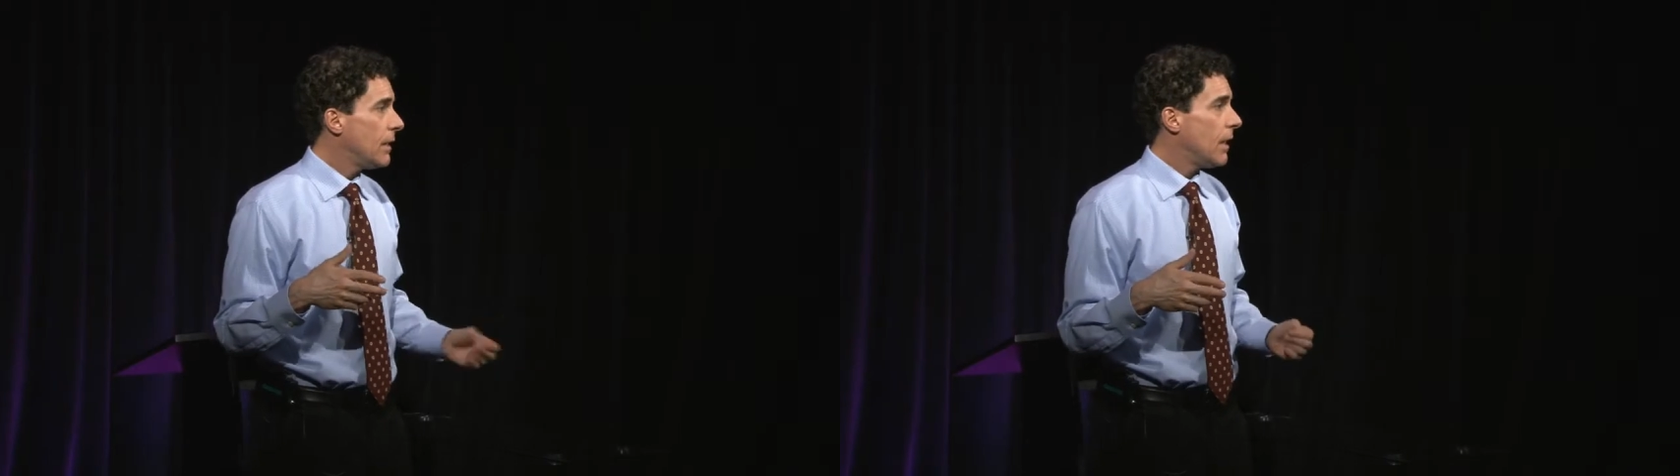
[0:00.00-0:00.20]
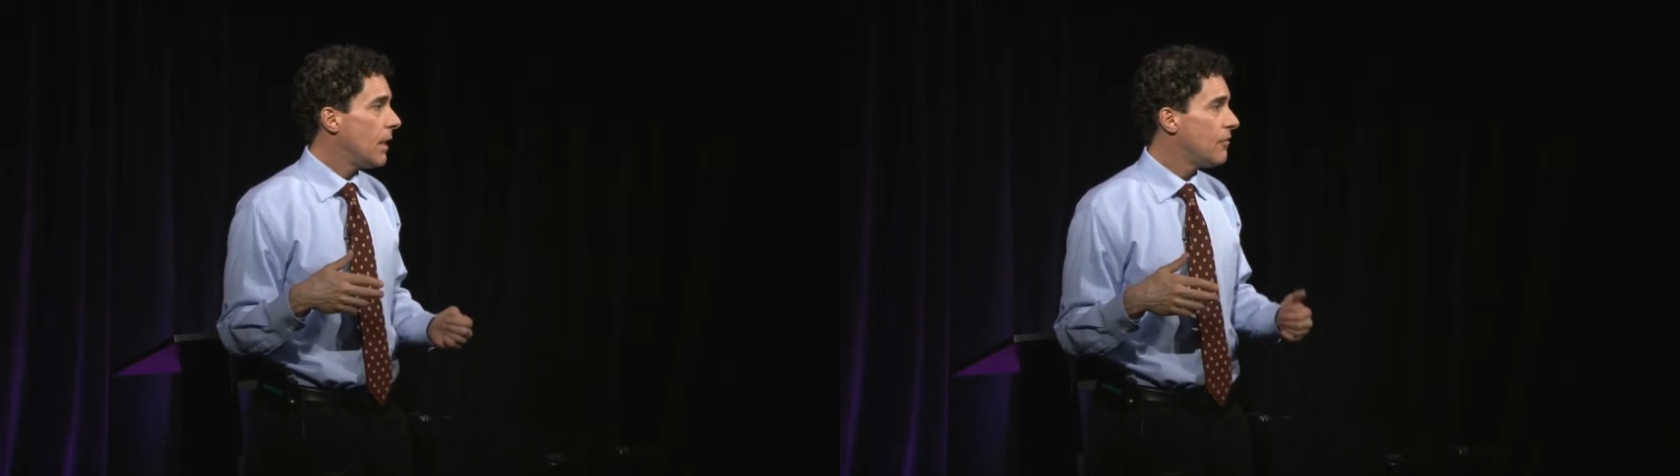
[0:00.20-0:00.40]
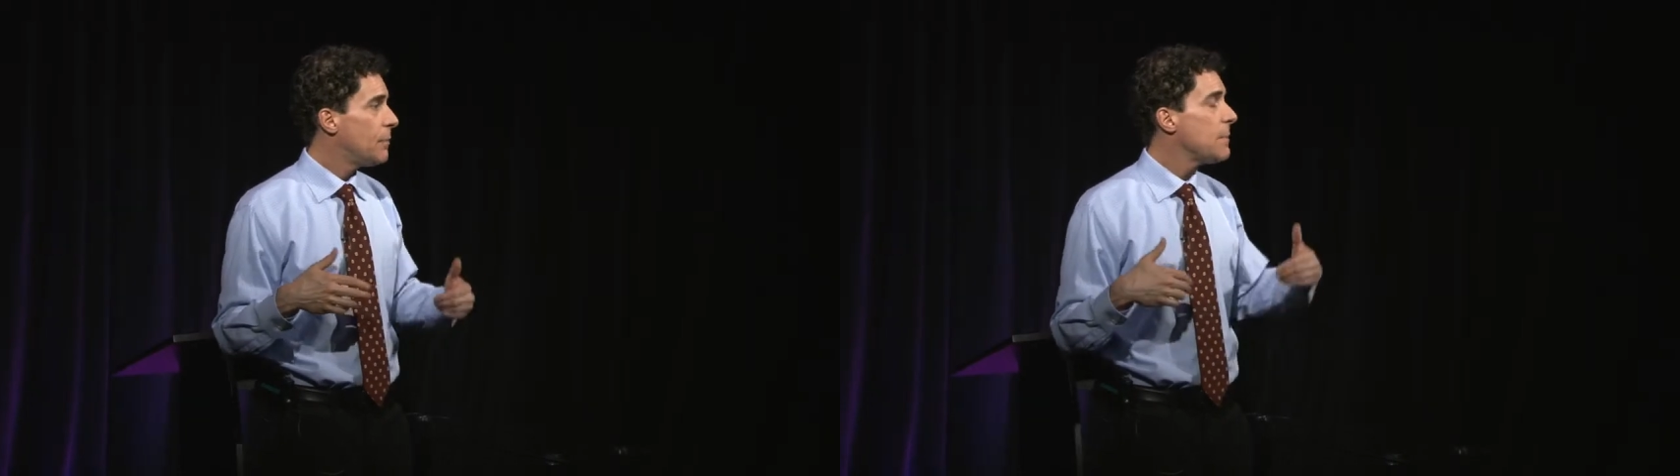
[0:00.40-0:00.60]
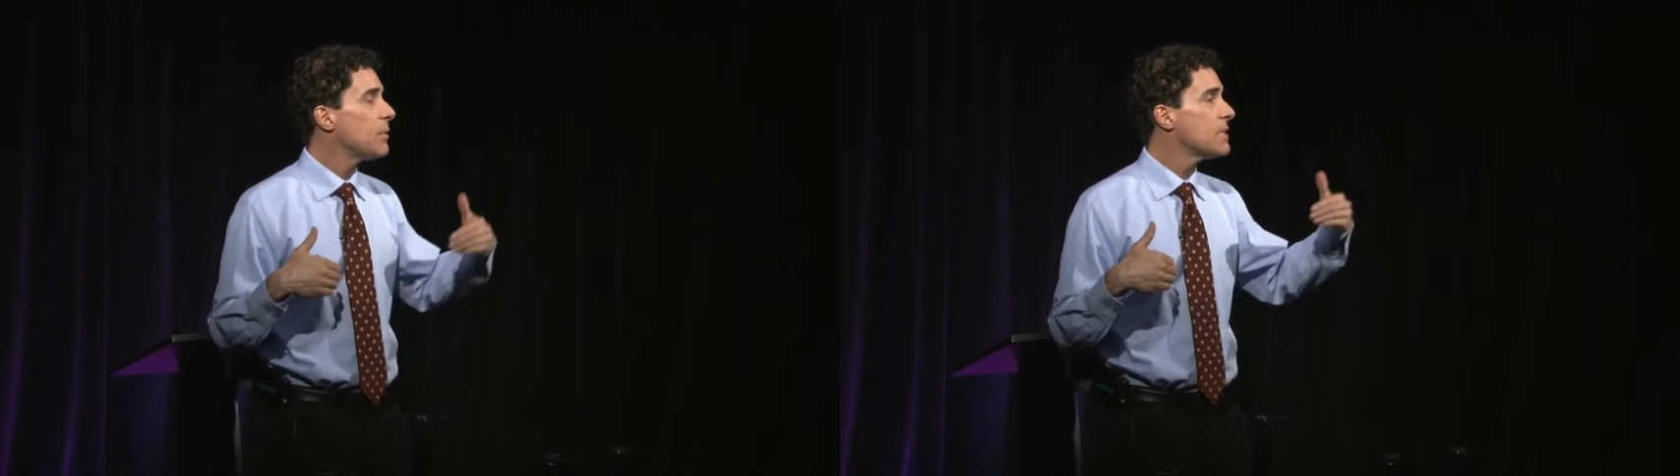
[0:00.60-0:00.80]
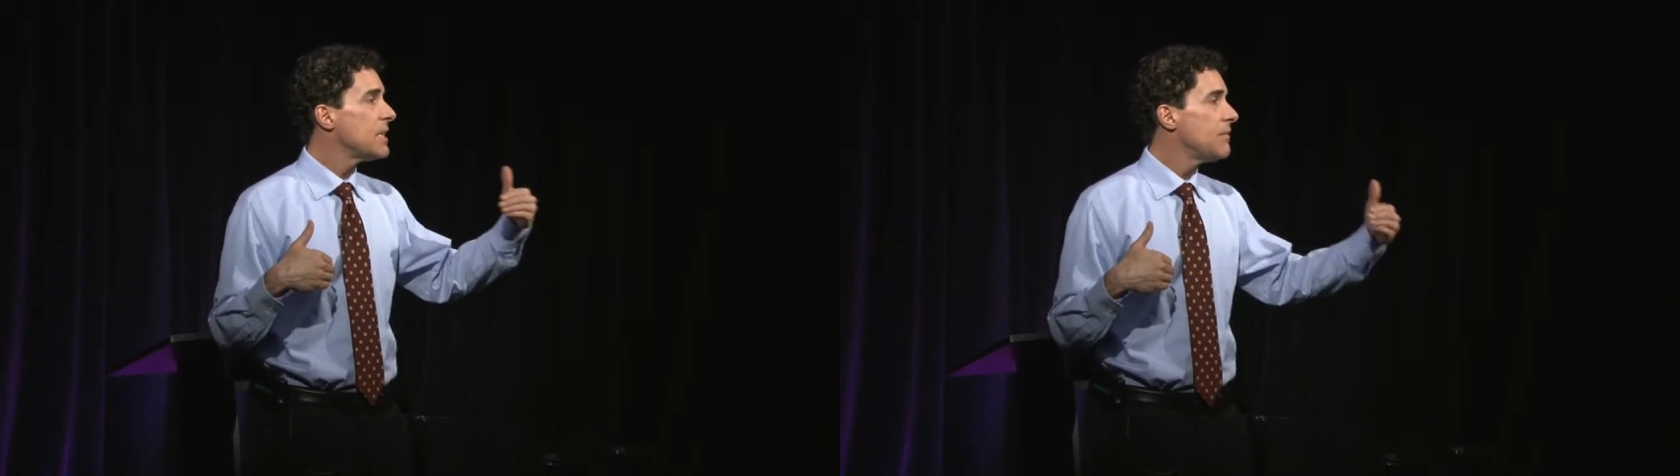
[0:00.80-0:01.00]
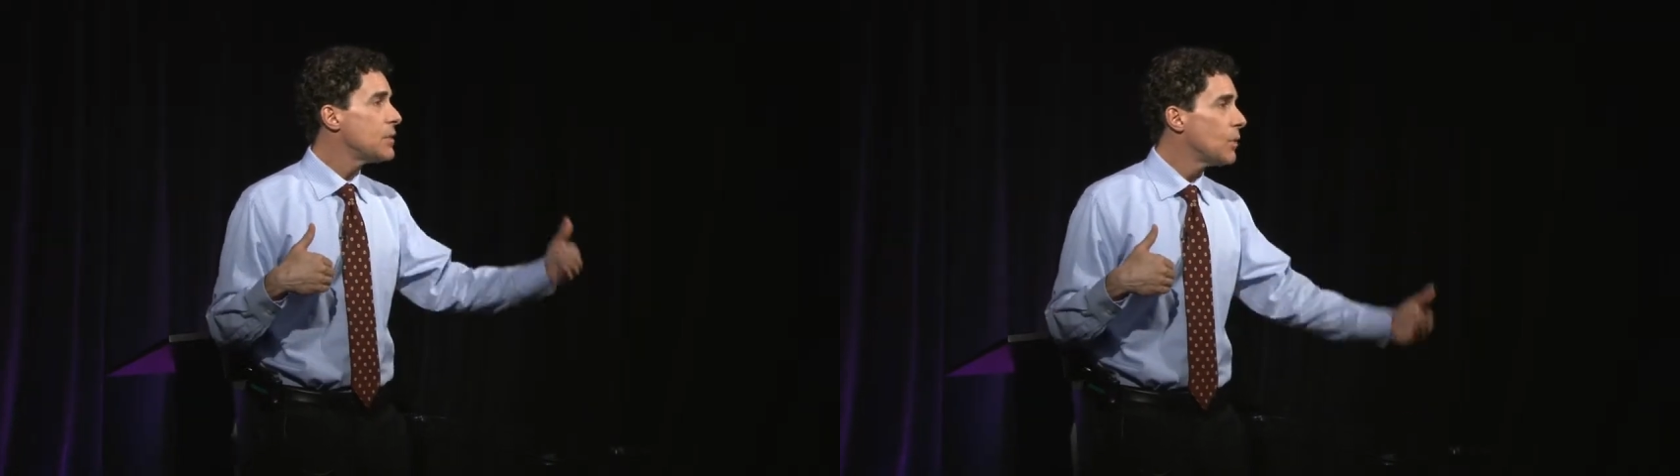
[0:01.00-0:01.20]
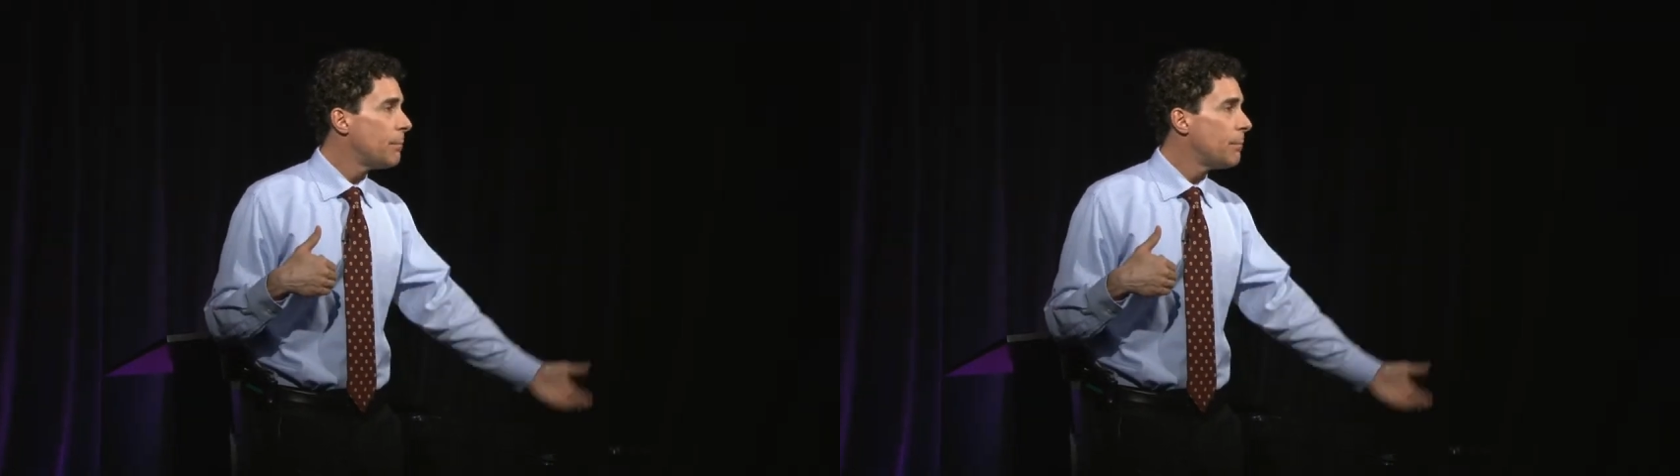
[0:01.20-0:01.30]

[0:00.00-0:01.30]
of people's individual